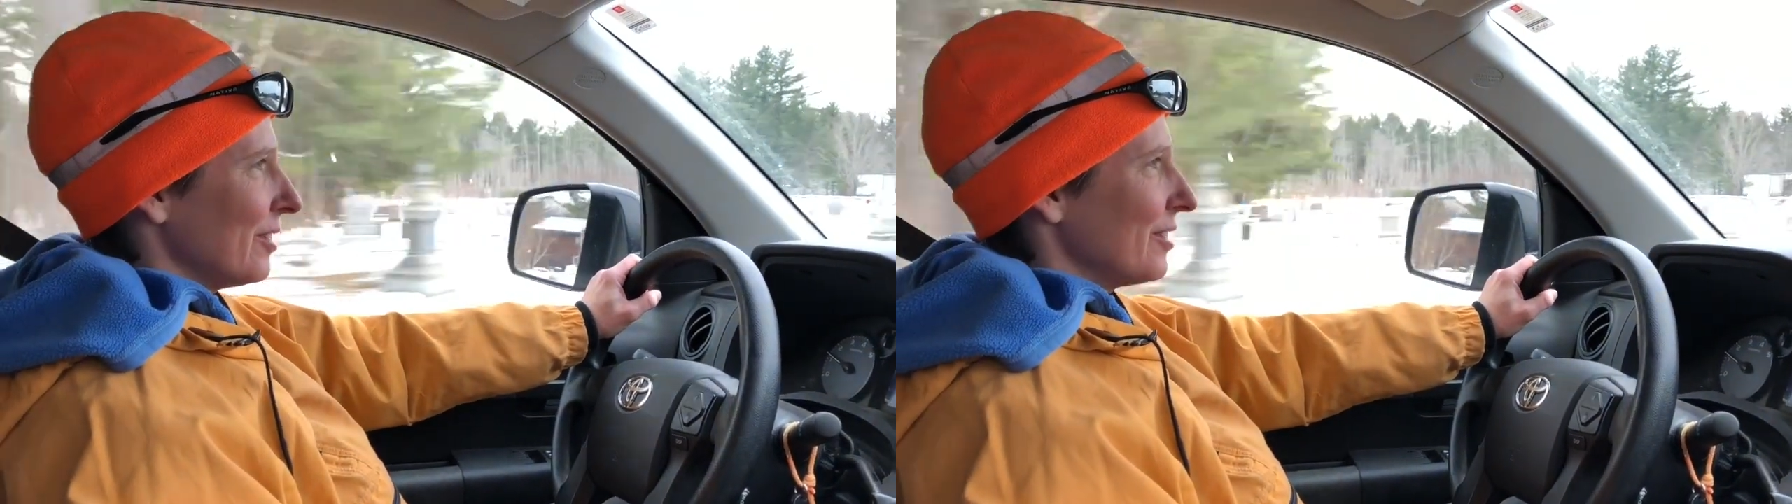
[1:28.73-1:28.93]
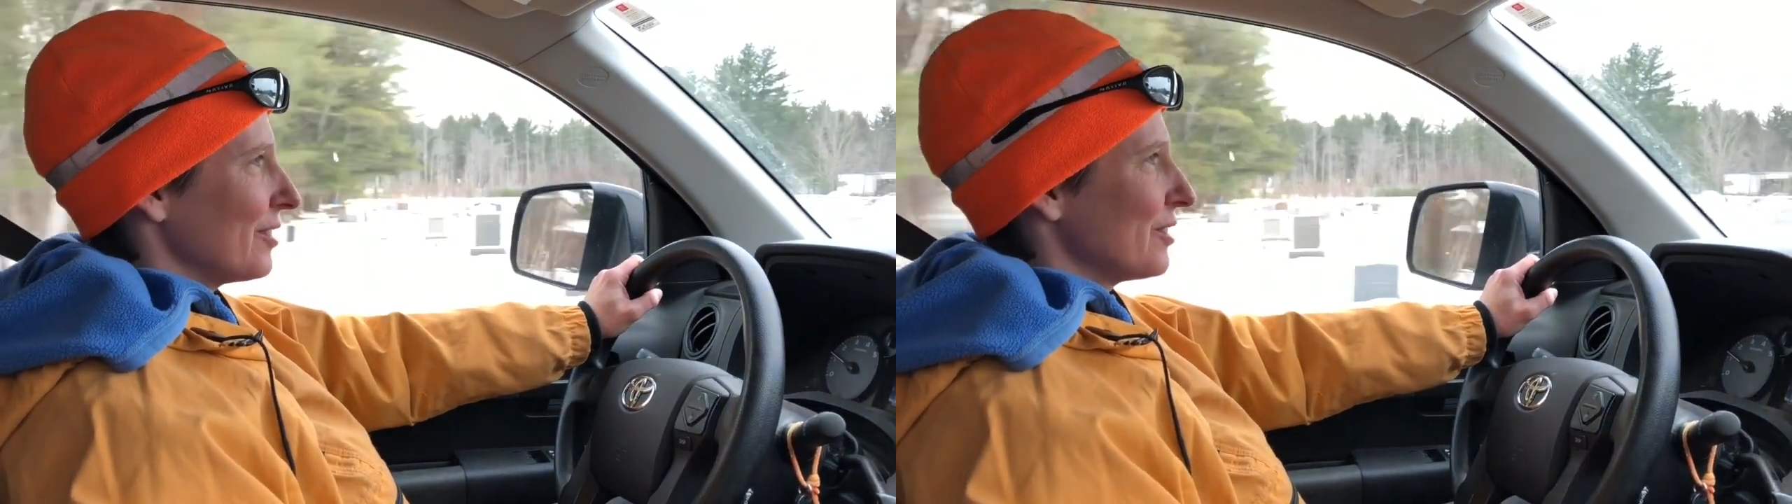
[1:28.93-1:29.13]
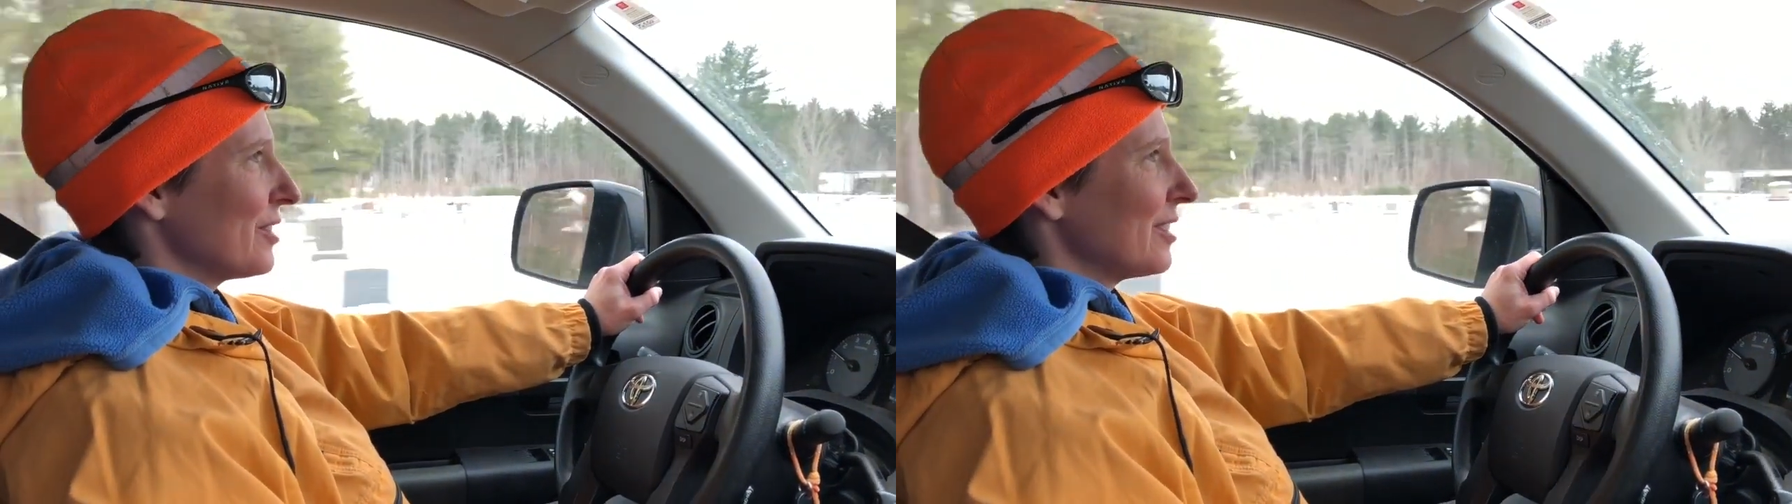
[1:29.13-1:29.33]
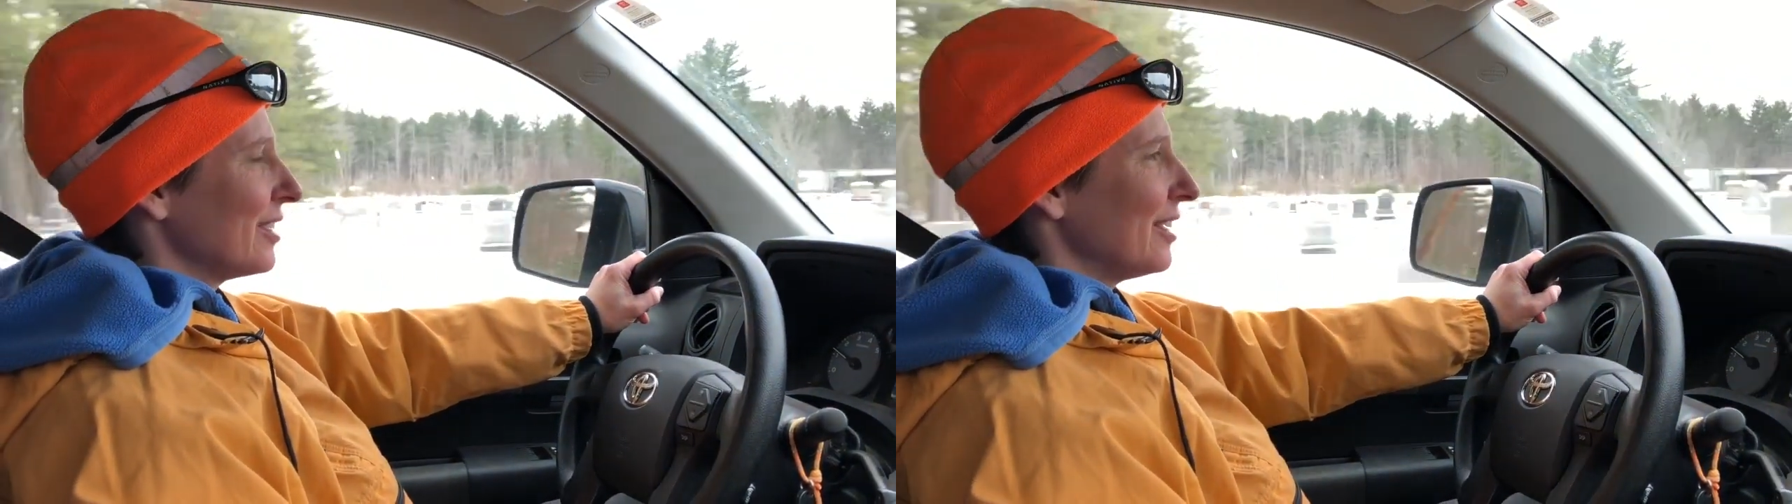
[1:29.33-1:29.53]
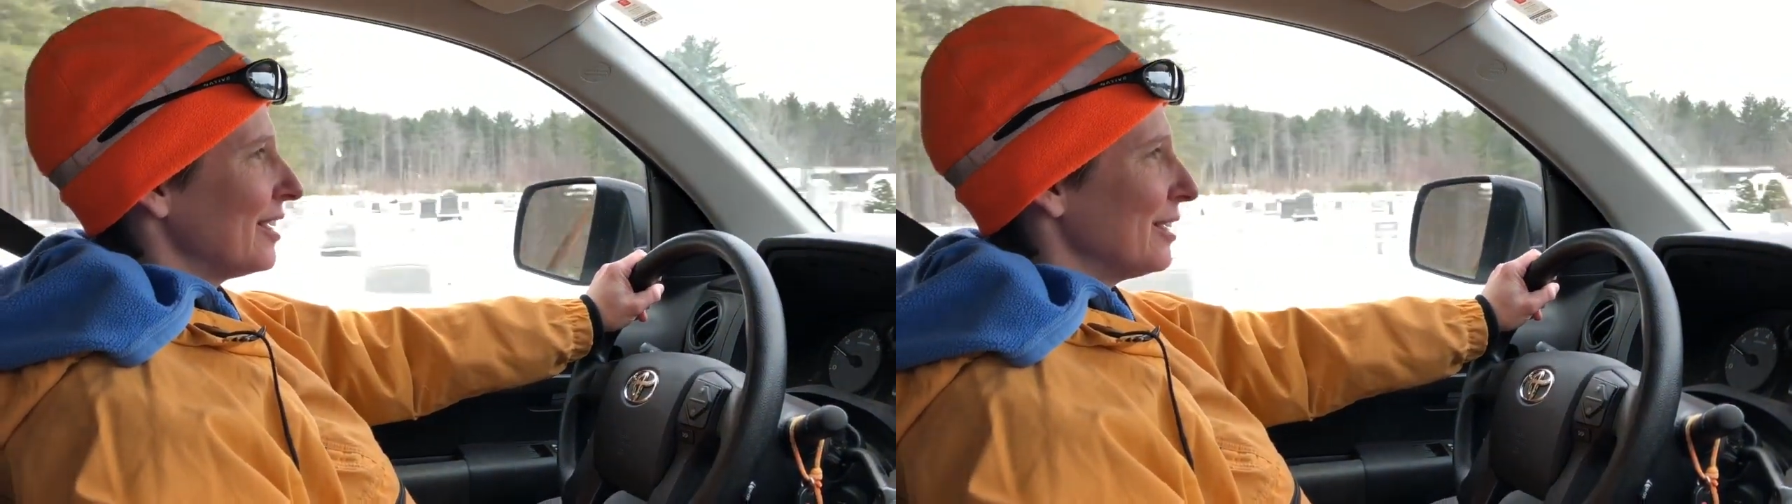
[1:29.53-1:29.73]
dogs,
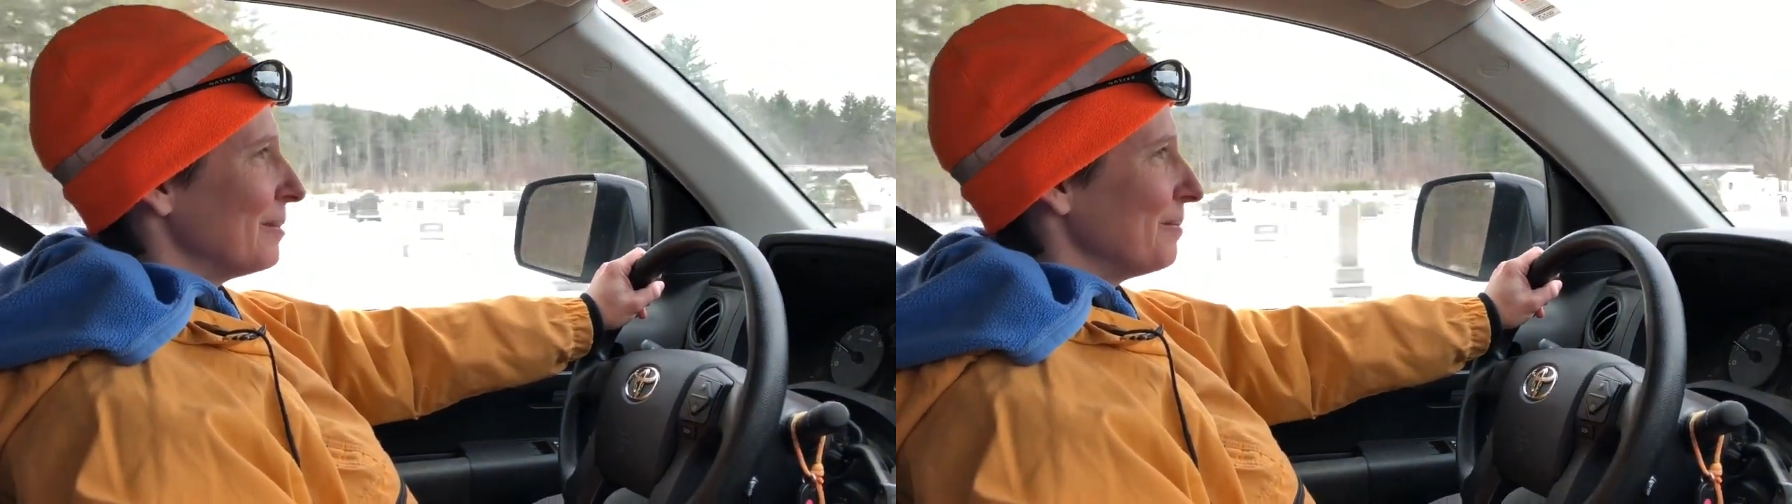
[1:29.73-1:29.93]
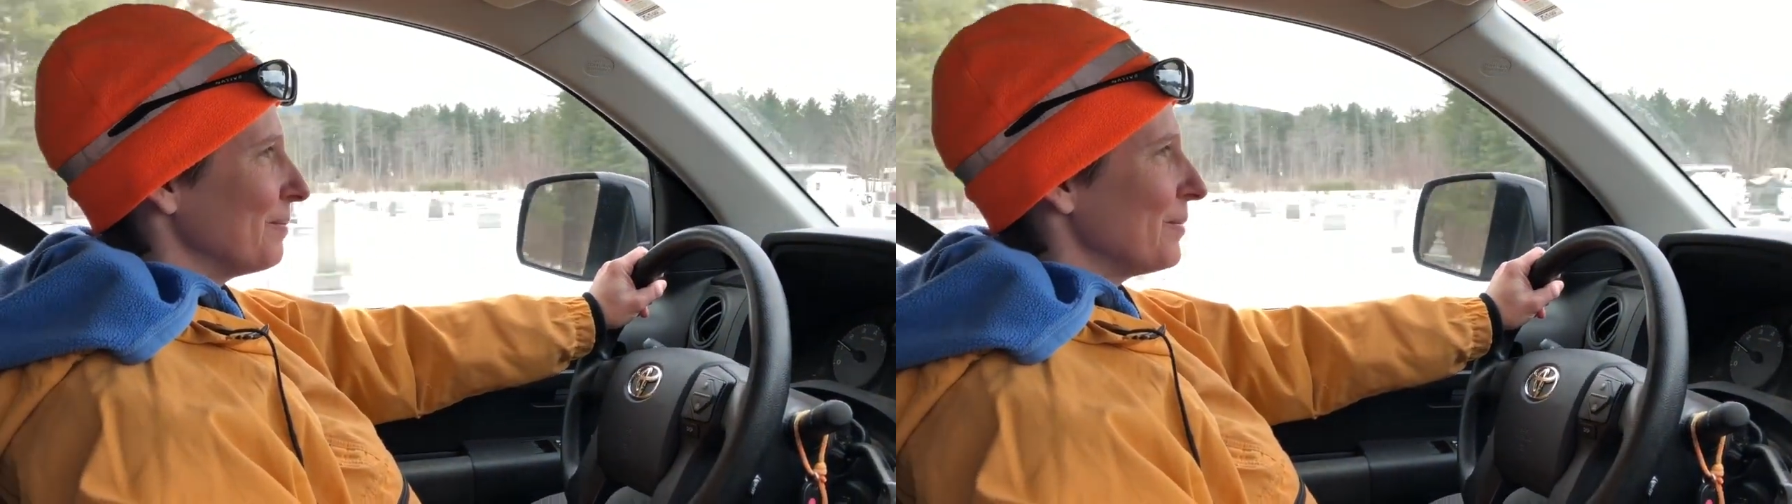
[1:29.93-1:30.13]
um,